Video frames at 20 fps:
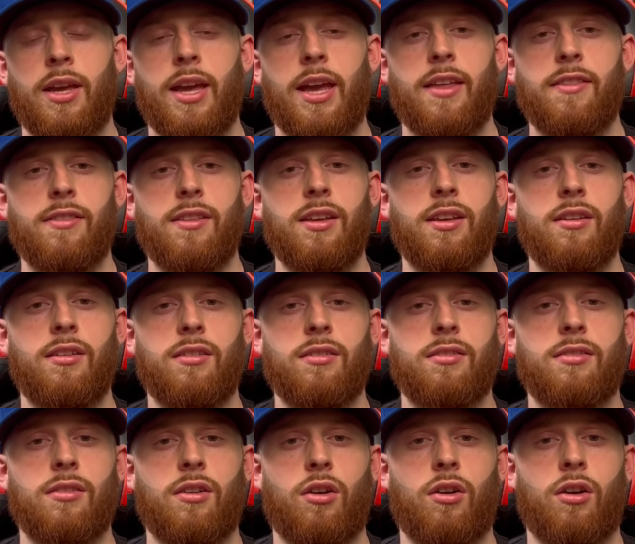And
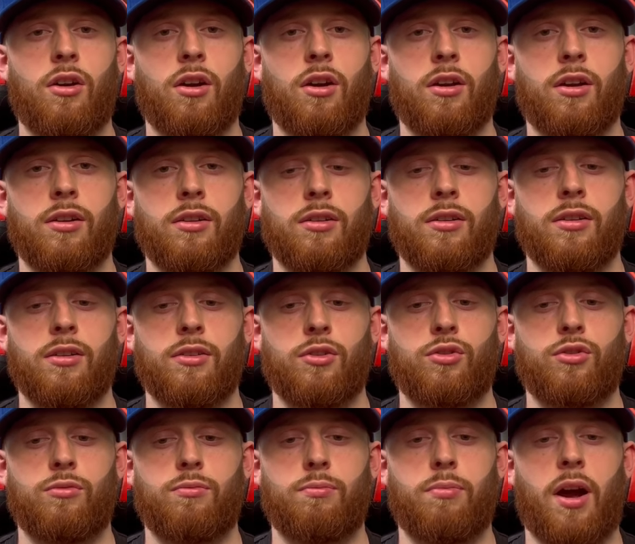these are
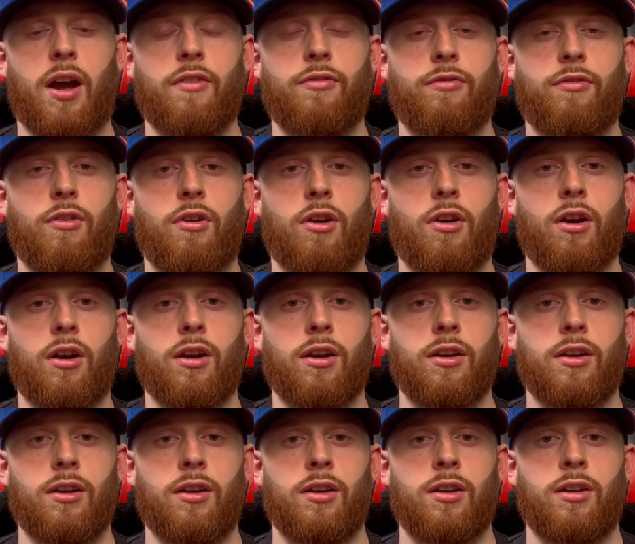by far
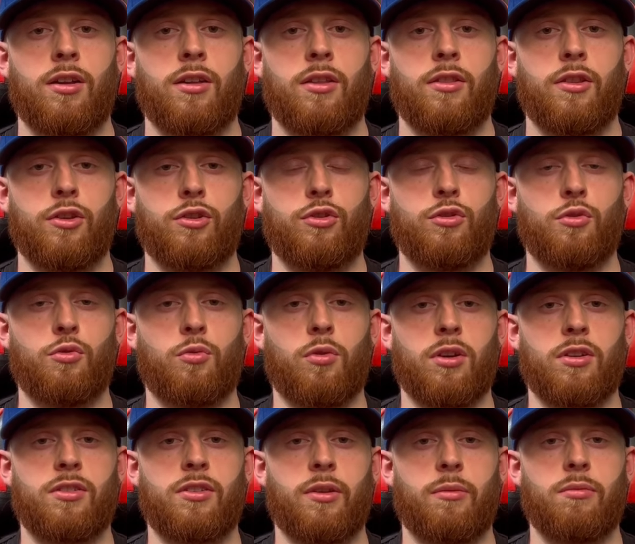the two
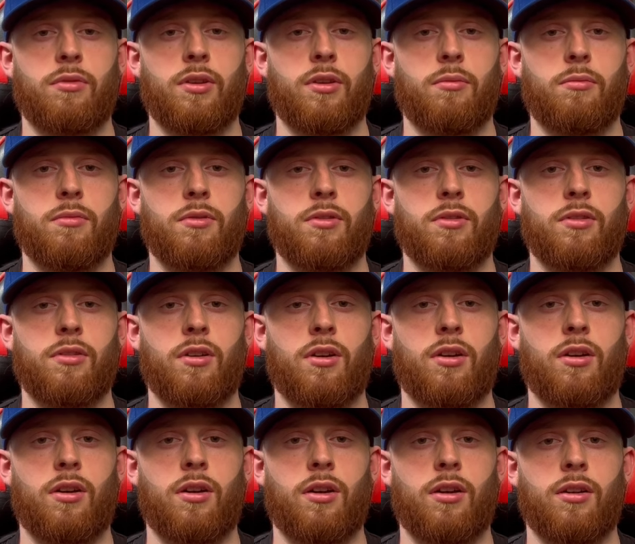worst symptoms
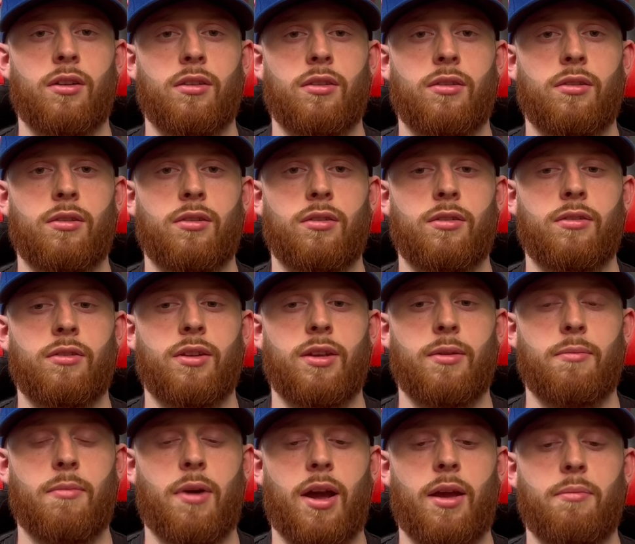are, in
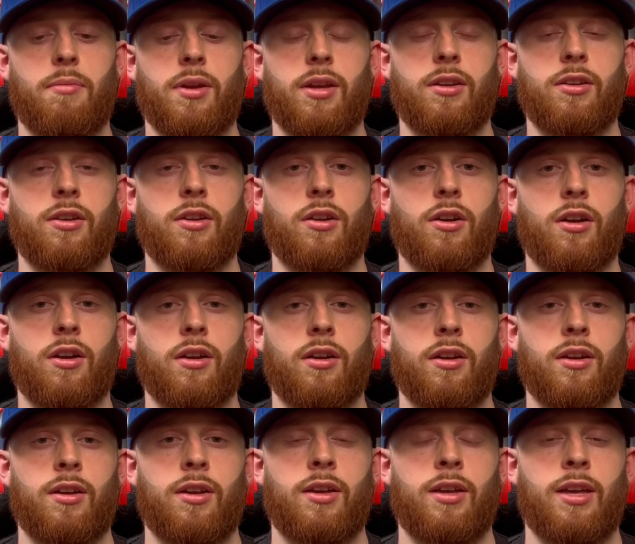my opinion, are
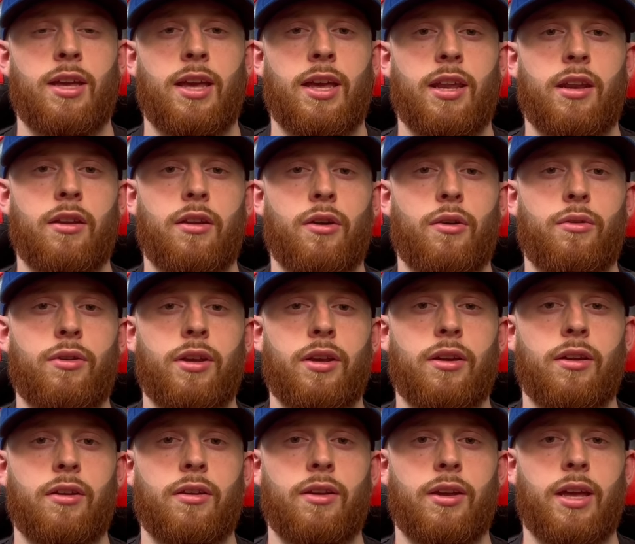
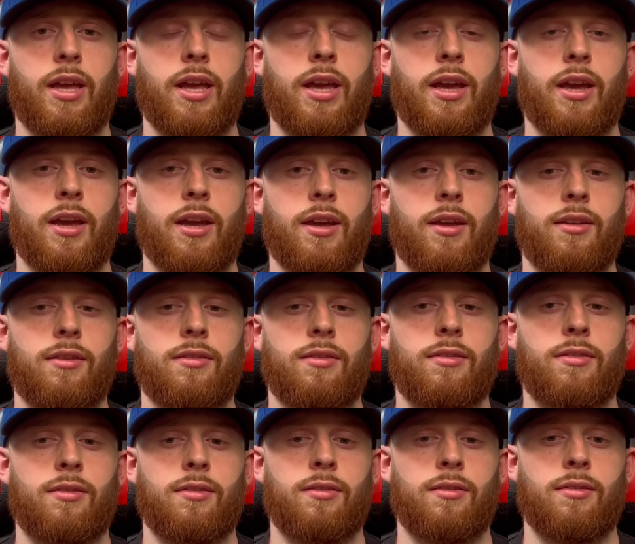anhedonia and
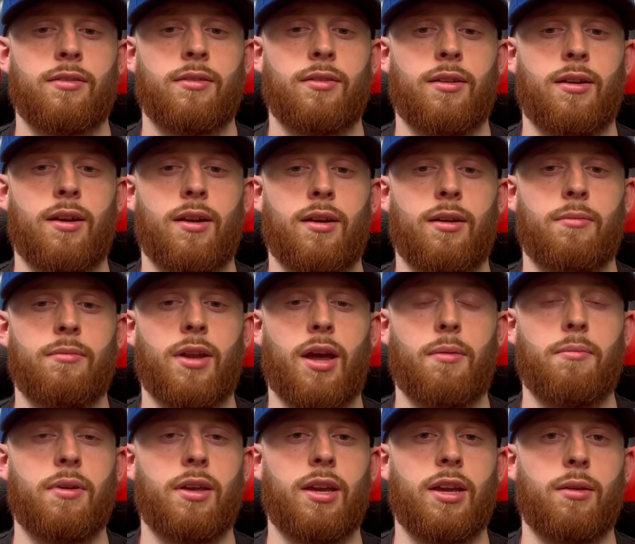um, not
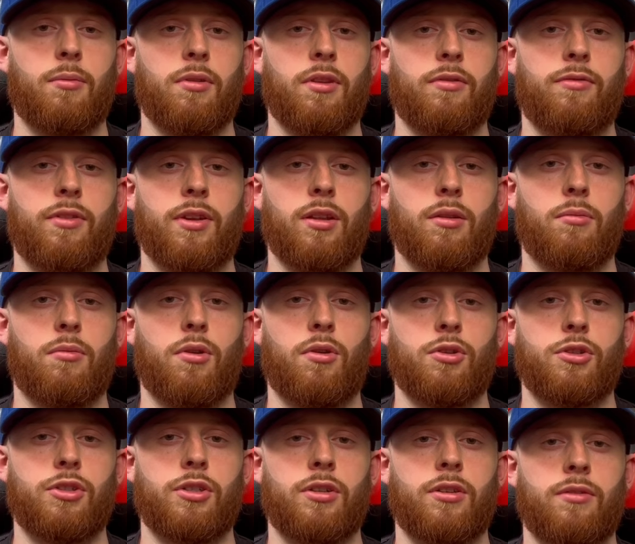being able to feel
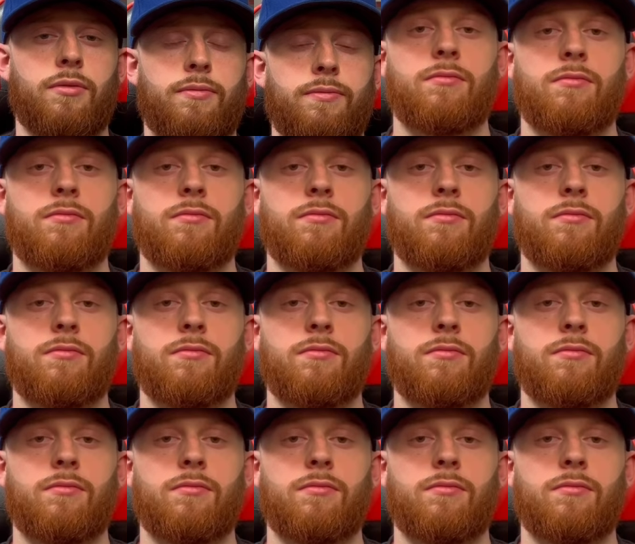emotion.